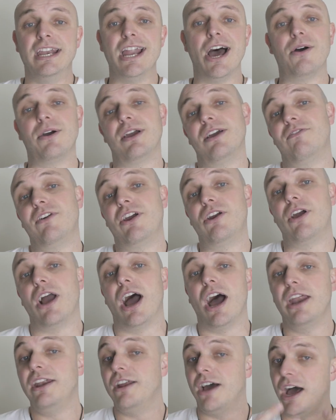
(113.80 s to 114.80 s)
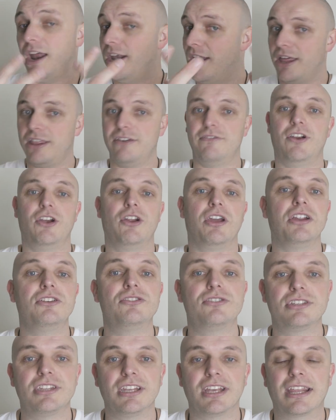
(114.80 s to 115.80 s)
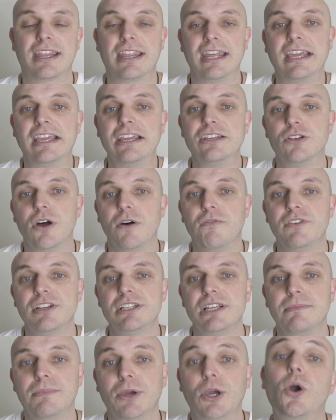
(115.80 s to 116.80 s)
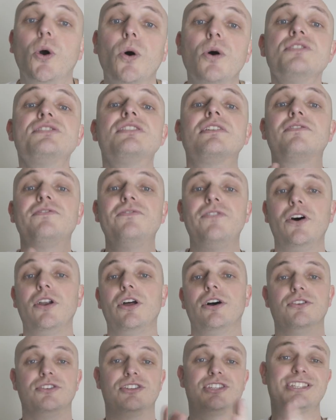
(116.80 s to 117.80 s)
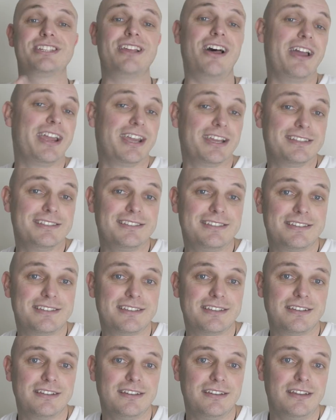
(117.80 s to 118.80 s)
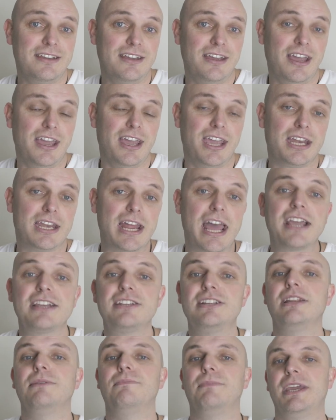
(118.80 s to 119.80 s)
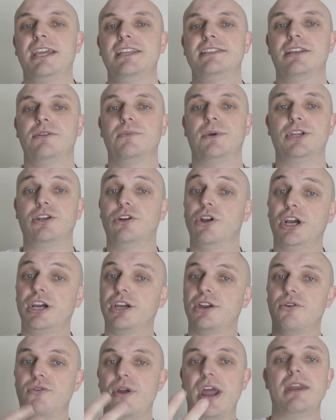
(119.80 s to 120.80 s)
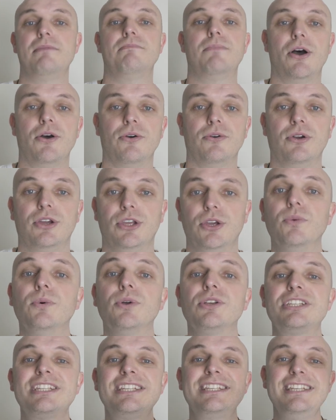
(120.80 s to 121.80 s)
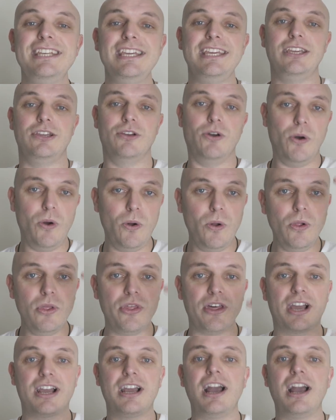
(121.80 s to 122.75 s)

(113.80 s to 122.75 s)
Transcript: Now, a very, another very interesting thing is obviously because it follows science, it actually means that when you look at a rainbow, you will see all the